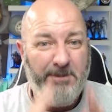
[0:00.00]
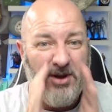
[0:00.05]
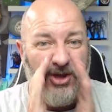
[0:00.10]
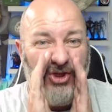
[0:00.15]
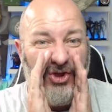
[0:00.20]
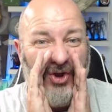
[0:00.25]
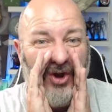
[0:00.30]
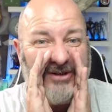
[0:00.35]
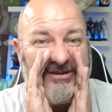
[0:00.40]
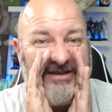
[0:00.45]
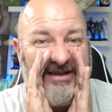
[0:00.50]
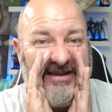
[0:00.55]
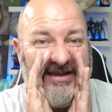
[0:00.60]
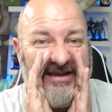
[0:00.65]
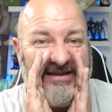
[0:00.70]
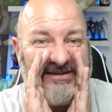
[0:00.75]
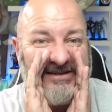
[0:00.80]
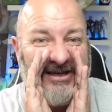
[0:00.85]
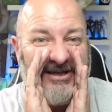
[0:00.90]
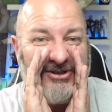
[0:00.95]
But but not in
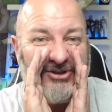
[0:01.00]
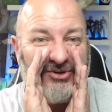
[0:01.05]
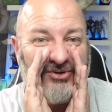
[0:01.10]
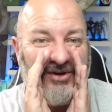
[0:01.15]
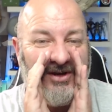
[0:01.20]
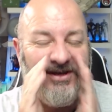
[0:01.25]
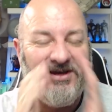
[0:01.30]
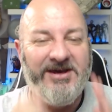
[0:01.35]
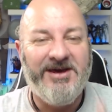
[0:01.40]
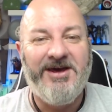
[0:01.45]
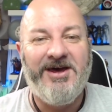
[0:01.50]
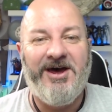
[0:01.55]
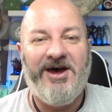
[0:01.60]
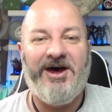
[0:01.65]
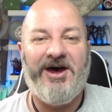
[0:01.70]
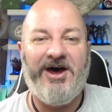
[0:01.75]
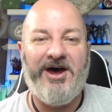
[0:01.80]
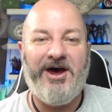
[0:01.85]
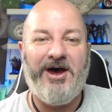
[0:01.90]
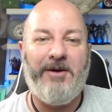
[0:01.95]
this country.
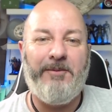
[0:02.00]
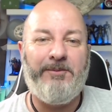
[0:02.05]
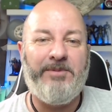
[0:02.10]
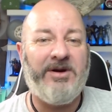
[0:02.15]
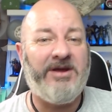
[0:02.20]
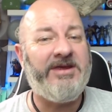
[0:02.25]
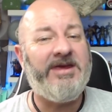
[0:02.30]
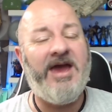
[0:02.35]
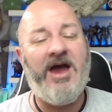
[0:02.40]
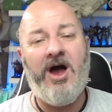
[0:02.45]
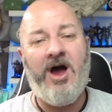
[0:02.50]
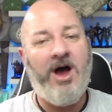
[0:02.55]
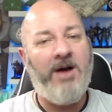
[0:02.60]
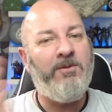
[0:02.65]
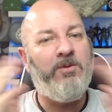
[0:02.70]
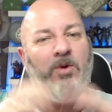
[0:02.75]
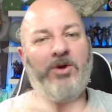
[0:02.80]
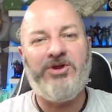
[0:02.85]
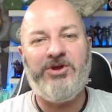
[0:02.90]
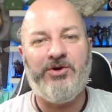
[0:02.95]
Uh, but yeah, I
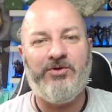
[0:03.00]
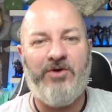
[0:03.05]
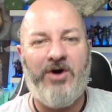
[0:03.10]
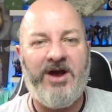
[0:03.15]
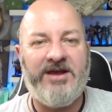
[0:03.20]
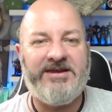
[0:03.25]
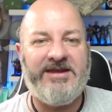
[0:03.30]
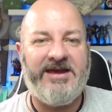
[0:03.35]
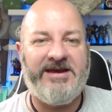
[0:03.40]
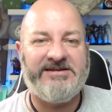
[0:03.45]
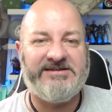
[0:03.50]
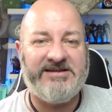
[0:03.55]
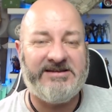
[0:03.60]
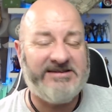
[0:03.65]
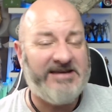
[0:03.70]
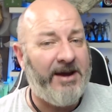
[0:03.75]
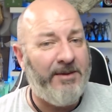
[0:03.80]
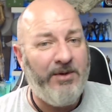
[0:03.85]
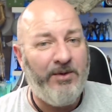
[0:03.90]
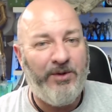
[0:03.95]
want your ideas. So
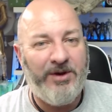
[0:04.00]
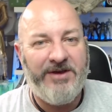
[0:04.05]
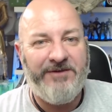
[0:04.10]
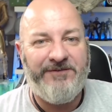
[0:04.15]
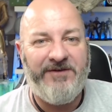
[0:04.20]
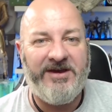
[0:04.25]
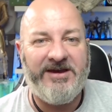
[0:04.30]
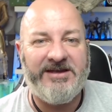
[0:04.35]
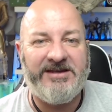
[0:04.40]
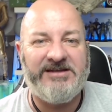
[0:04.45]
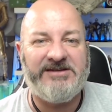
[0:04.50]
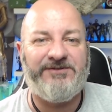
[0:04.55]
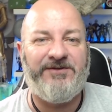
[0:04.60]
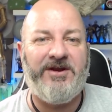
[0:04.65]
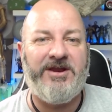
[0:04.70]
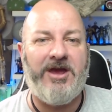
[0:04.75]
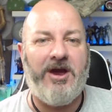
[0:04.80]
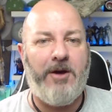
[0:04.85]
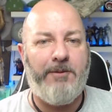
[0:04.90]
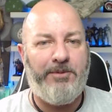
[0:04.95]
tell me what you think of this
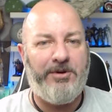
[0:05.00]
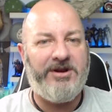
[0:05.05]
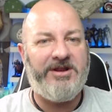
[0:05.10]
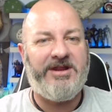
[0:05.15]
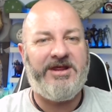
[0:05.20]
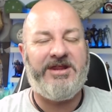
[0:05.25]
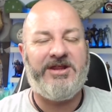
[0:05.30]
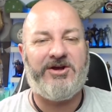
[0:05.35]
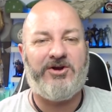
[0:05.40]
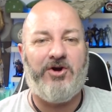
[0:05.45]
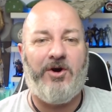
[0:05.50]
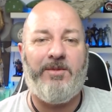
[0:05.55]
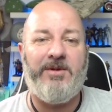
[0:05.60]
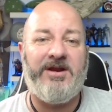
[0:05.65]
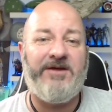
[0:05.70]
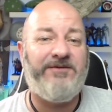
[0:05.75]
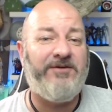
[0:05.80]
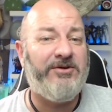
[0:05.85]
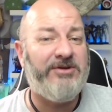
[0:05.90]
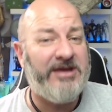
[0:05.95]
video. Put it in the
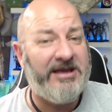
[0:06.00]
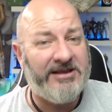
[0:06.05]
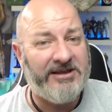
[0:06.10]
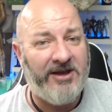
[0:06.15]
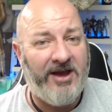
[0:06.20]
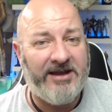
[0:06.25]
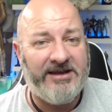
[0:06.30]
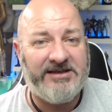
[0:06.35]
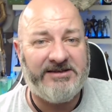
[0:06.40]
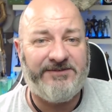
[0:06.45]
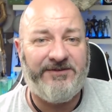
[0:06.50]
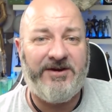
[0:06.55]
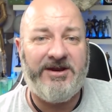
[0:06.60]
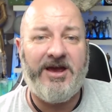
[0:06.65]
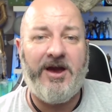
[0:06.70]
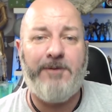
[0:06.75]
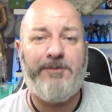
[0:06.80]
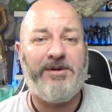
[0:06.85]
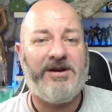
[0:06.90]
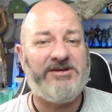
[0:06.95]
comment. If you did like this
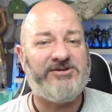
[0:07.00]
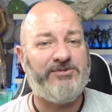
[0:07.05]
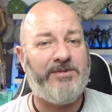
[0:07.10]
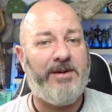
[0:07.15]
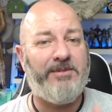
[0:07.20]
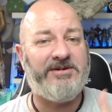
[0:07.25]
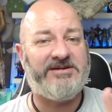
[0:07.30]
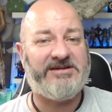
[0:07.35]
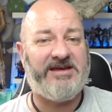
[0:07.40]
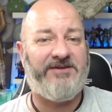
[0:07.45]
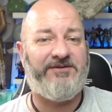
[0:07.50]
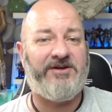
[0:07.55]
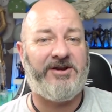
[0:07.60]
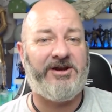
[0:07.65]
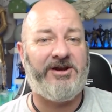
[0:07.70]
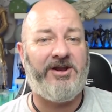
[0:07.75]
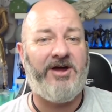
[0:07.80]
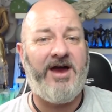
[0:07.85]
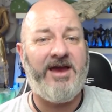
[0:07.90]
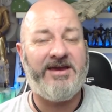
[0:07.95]
video, please remember to give it
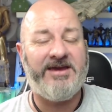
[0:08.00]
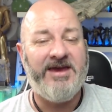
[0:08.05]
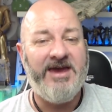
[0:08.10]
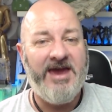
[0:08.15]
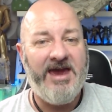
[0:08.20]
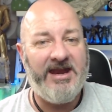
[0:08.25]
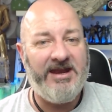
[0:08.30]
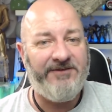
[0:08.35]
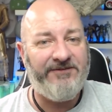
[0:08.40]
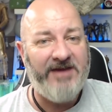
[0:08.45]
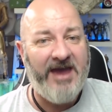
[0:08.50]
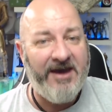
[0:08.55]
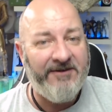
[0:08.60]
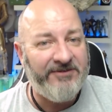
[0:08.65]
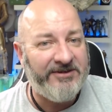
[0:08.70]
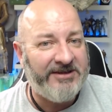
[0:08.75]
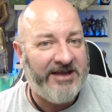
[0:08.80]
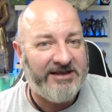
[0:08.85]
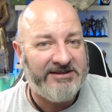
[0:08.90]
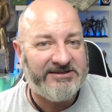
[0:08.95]
a like. And if you
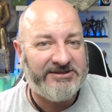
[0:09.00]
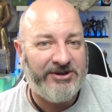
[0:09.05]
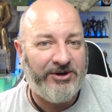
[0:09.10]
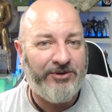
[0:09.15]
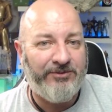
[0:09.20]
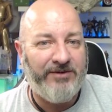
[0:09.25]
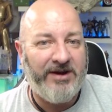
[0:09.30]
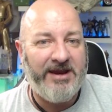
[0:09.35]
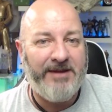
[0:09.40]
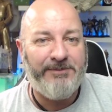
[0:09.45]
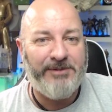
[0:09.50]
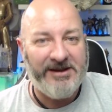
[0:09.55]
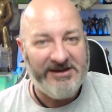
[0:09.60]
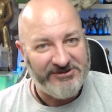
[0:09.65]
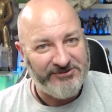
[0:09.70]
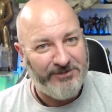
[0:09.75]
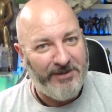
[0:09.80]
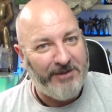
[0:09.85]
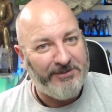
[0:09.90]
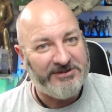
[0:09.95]
haven't done so already,
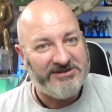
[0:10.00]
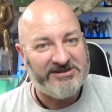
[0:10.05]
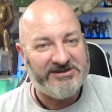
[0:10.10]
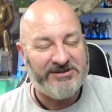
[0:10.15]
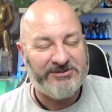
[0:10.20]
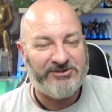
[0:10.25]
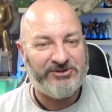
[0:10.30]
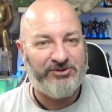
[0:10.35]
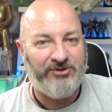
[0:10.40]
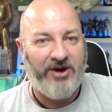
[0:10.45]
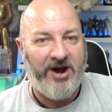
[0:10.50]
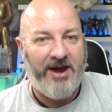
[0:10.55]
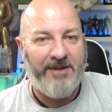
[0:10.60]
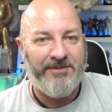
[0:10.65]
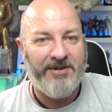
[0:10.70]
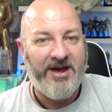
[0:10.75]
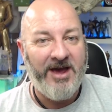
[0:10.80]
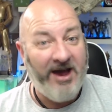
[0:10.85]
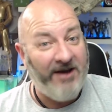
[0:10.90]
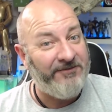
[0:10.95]
please remember to
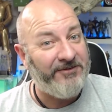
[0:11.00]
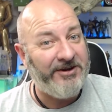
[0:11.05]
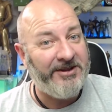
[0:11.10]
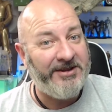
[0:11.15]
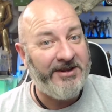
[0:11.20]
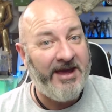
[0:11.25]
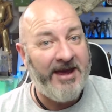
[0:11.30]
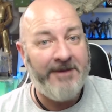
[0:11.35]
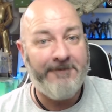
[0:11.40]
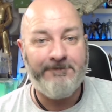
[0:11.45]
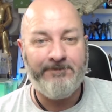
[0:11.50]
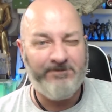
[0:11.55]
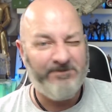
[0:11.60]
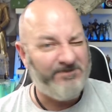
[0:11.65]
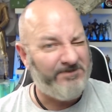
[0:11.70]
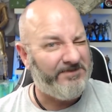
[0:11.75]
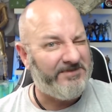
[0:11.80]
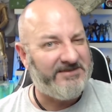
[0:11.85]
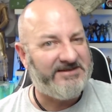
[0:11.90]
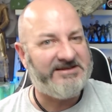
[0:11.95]
subscribe. Other than that,
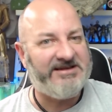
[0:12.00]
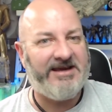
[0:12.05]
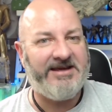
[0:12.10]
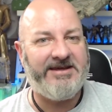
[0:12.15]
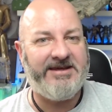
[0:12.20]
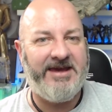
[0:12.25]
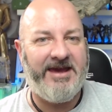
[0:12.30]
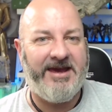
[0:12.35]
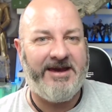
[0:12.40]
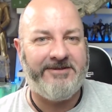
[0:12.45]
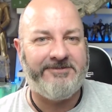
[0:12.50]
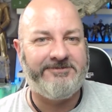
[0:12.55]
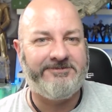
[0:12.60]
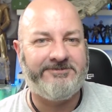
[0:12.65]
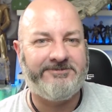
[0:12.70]
take care.